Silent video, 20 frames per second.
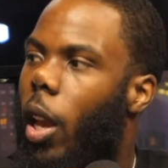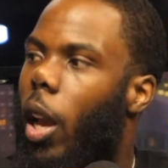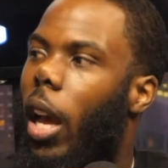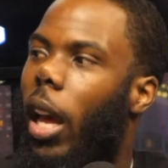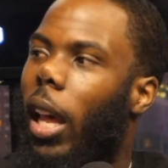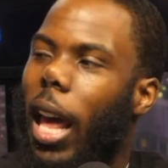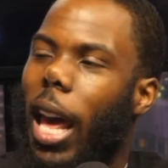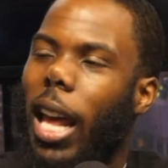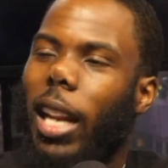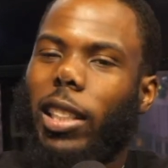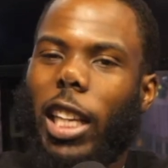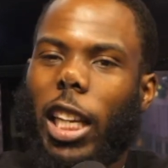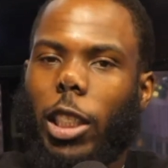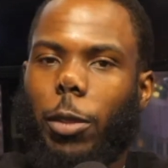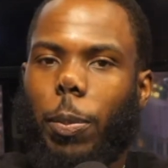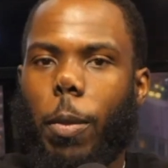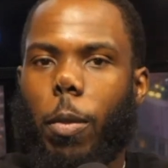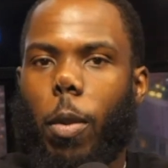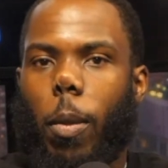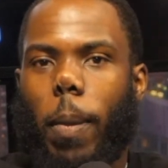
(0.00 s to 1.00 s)
A lot of times
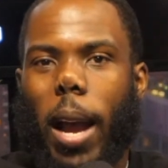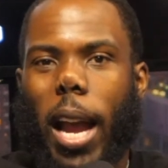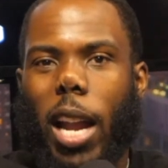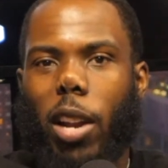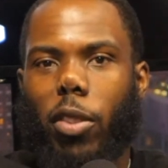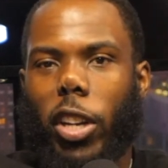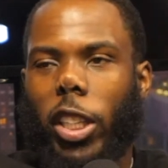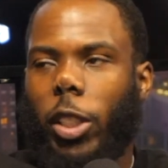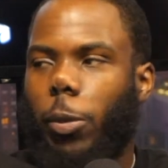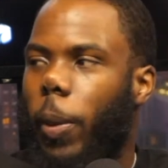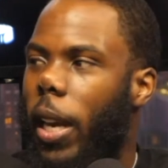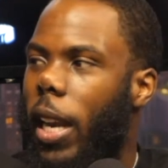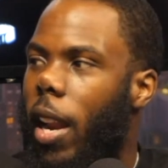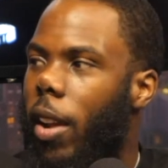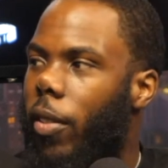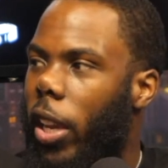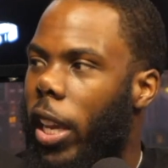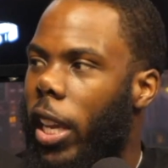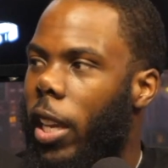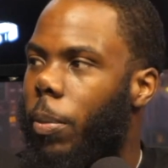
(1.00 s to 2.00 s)
people mind race, but it
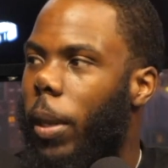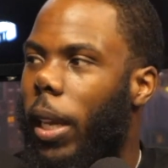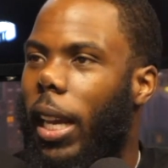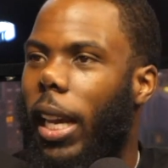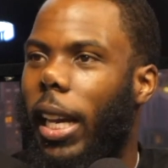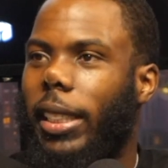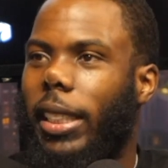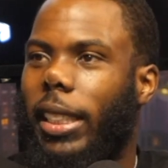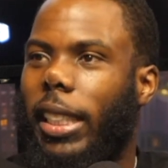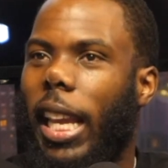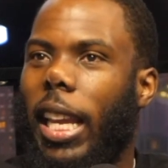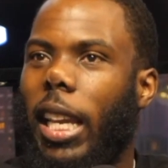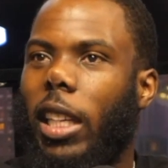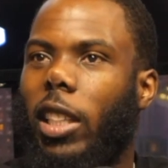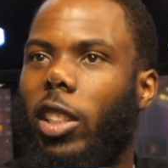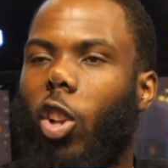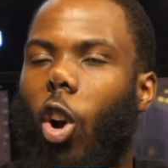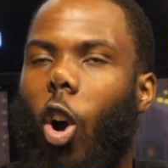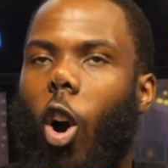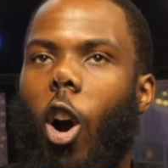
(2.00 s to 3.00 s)
never end because they
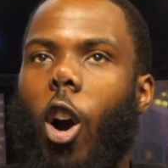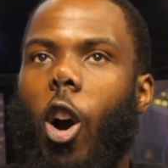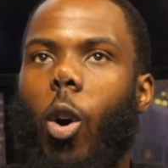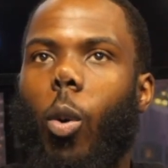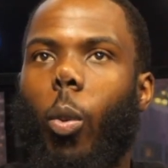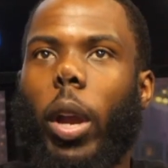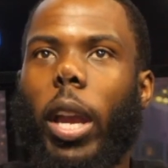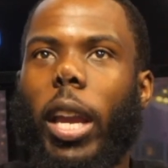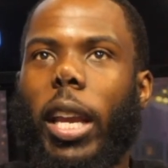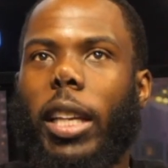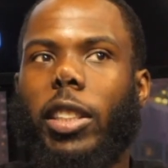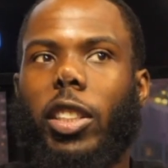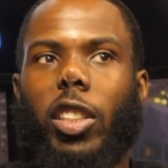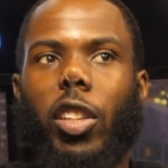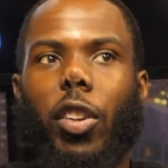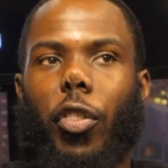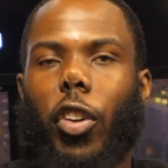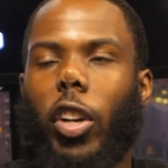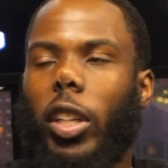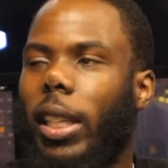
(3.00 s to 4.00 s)
always
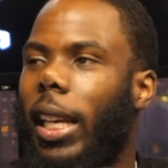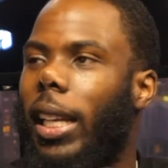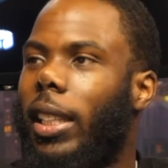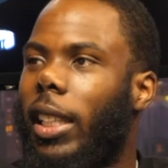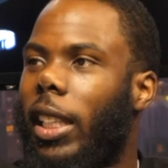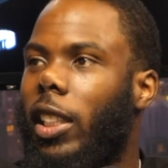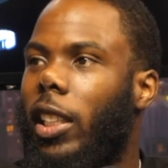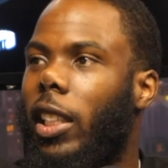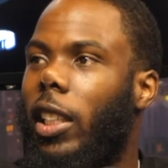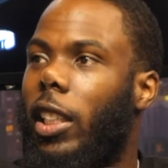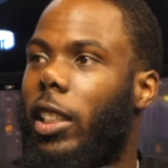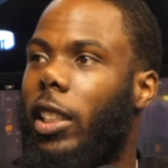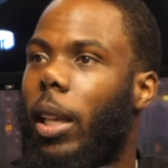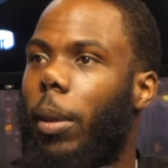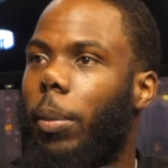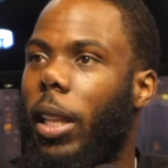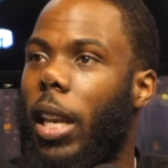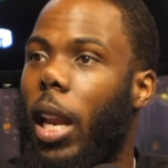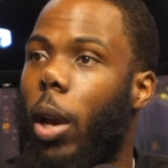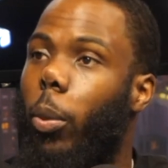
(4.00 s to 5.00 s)
divert their attention to
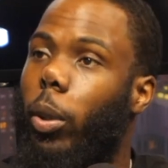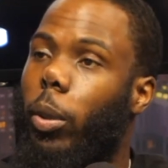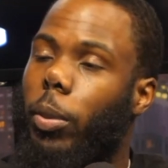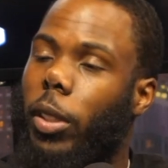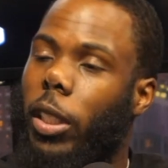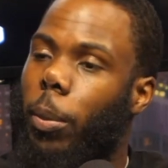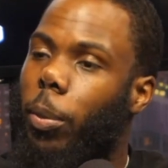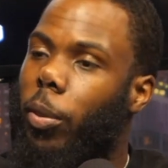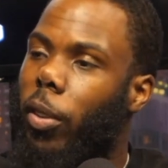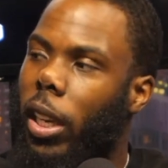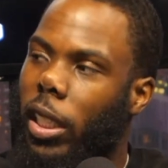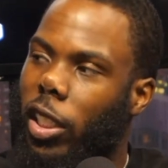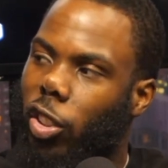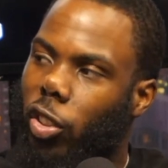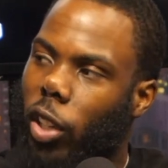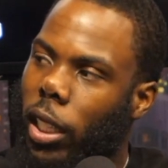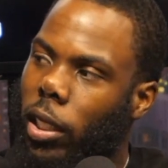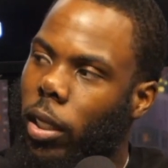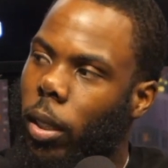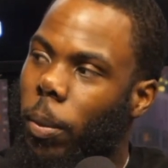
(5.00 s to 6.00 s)
something that would temporarily
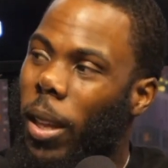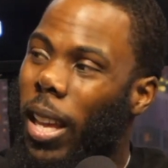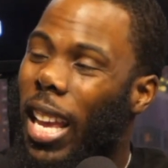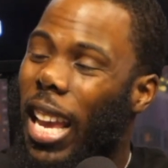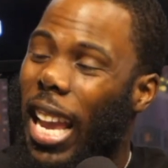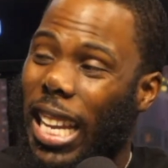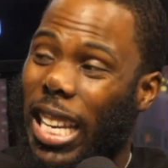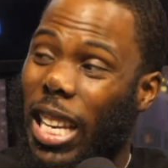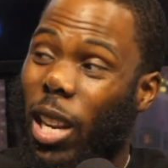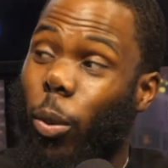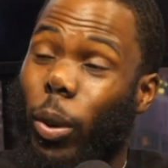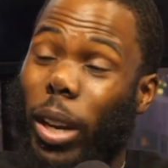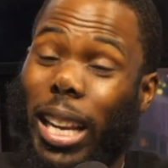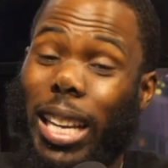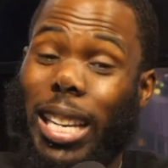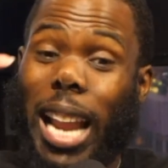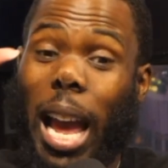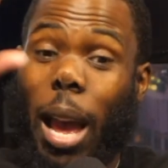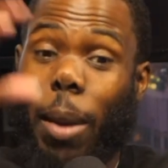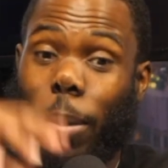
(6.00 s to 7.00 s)
distract them. And then when they
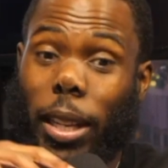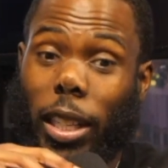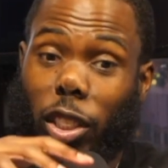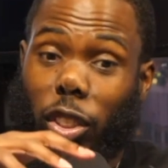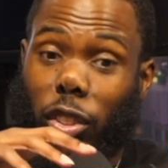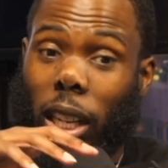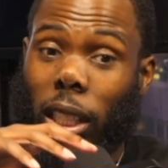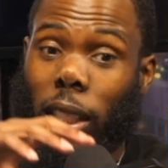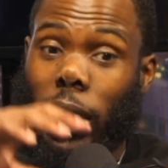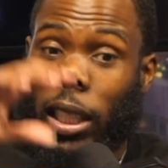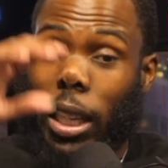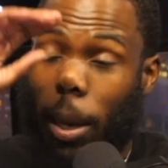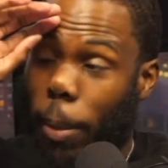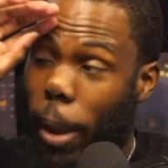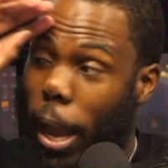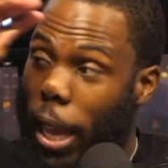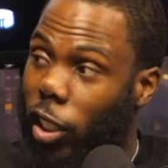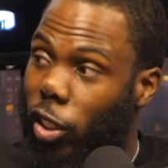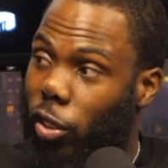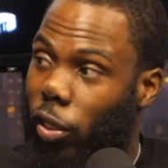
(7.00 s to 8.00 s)
not being distracted, their
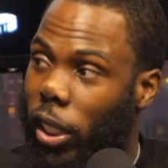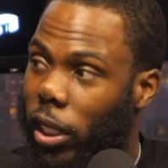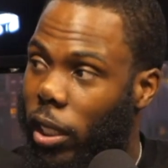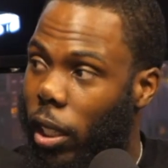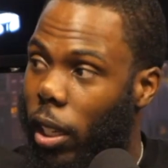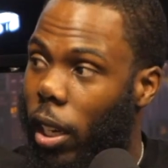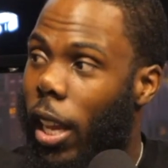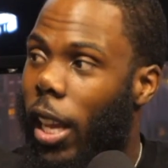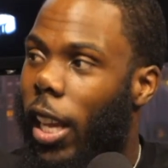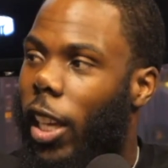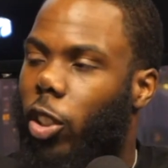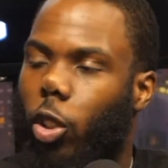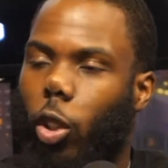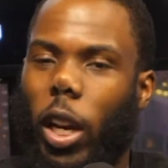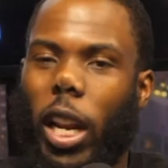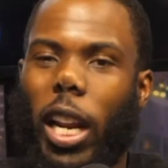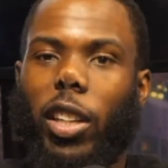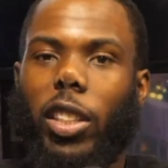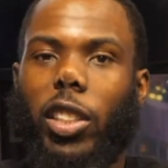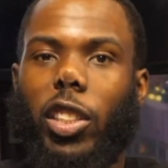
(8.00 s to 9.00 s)
mind is racing. So
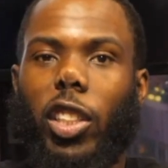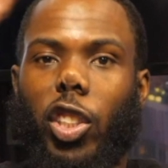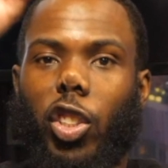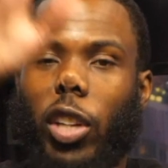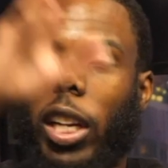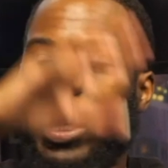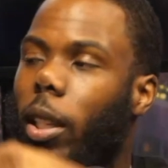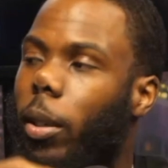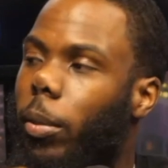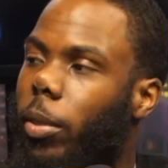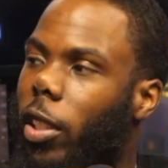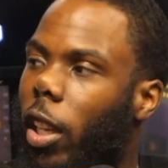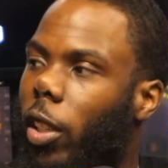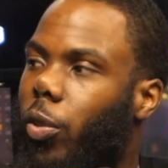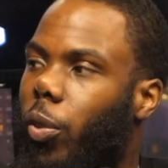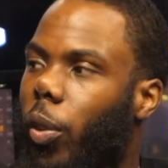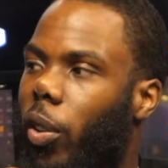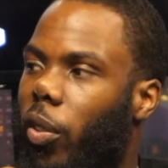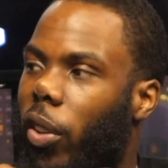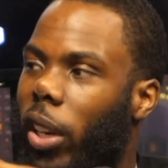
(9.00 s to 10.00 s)
they are distracting themselves
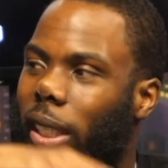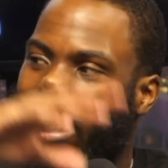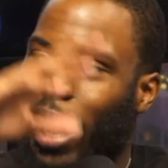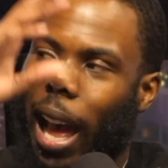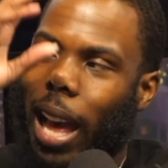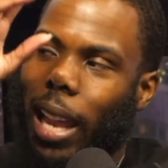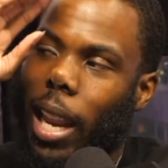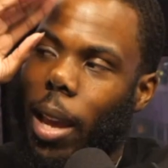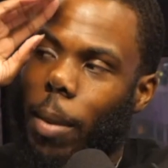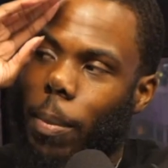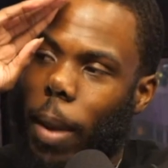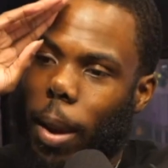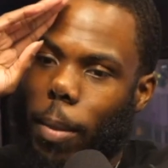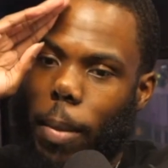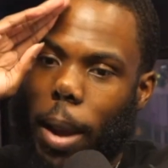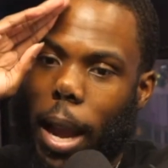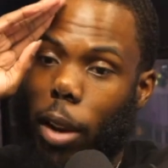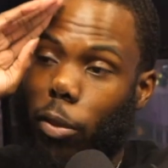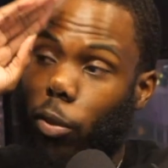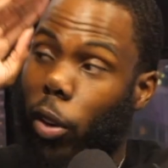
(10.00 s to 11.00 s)
from the race. I let my
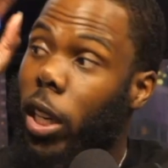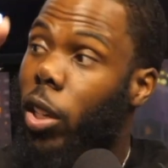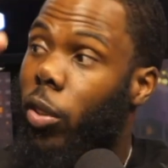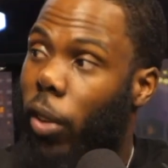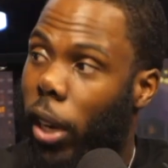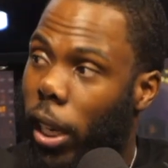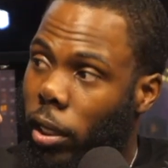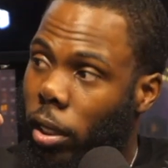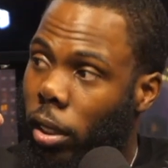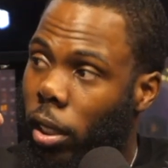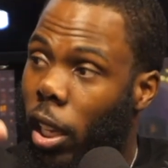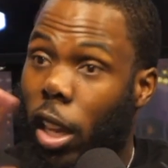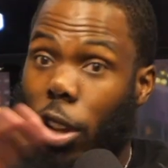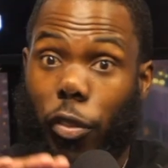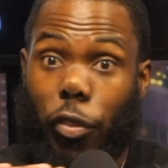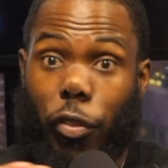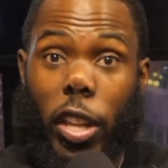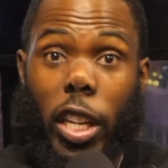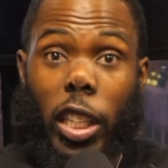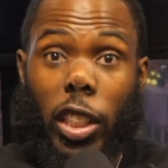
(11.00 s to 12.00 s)
mind run the race,
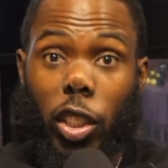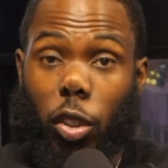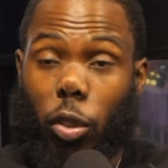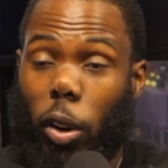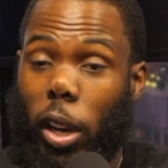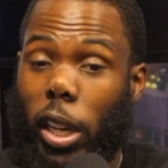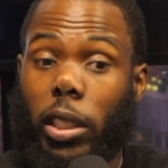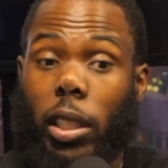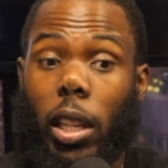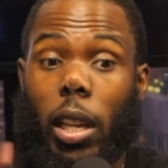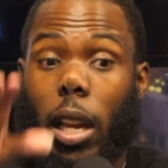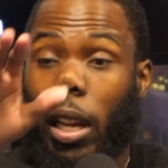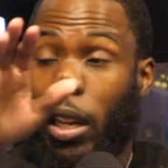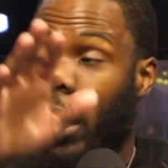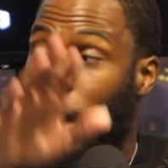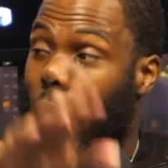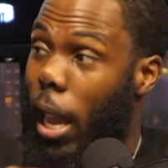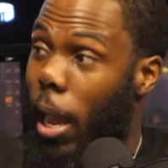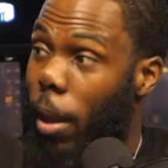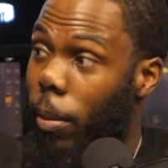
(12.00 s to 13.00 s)
finish the race,
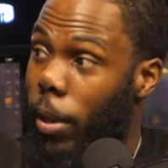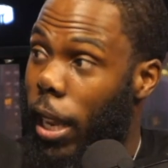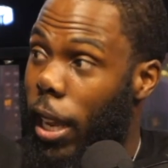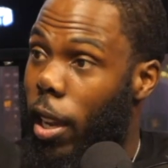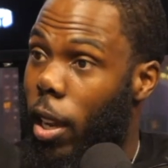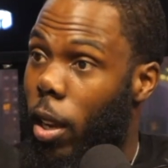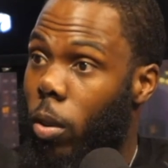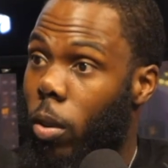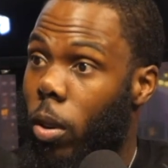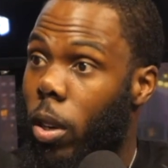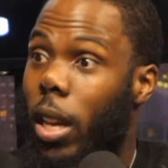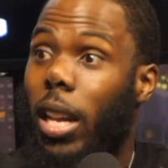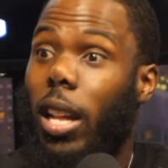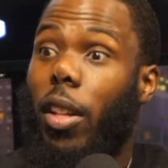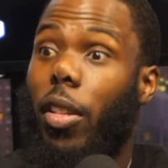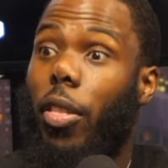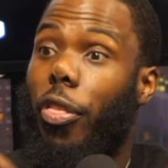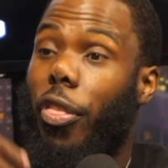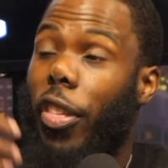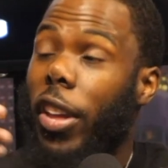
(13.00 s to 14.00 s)
calm down,
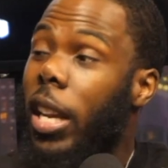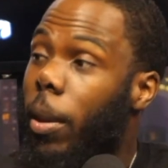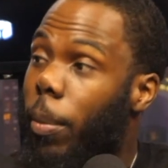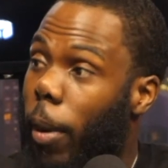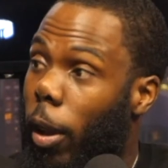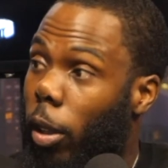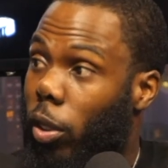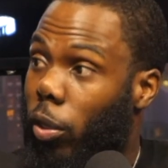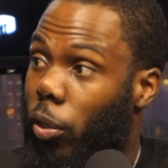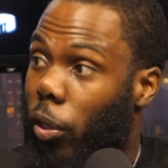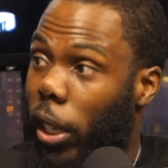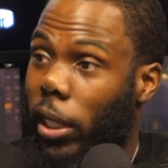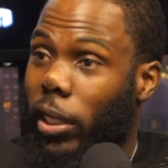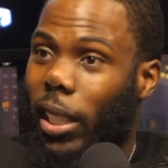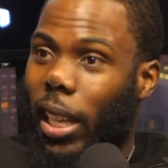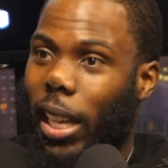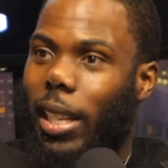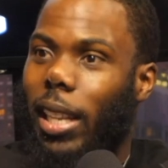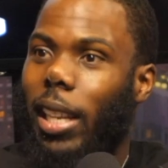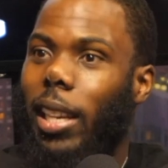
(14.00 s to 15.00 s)
think about the race,
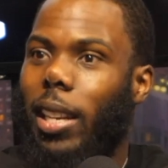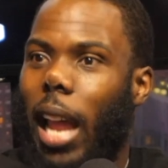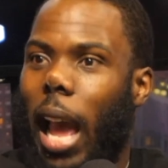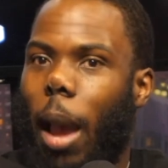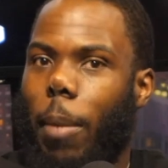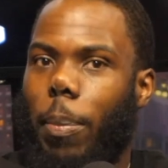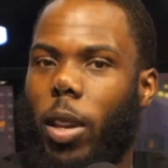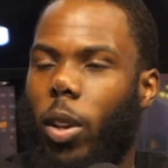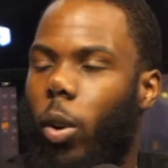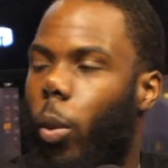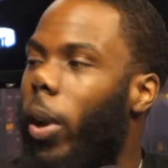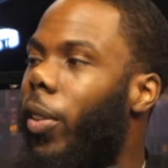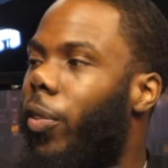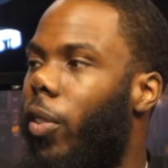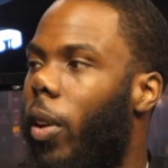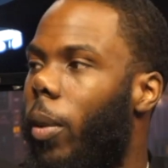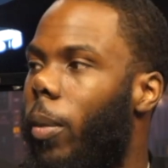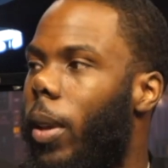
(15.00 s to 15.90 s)
and then I be away from it.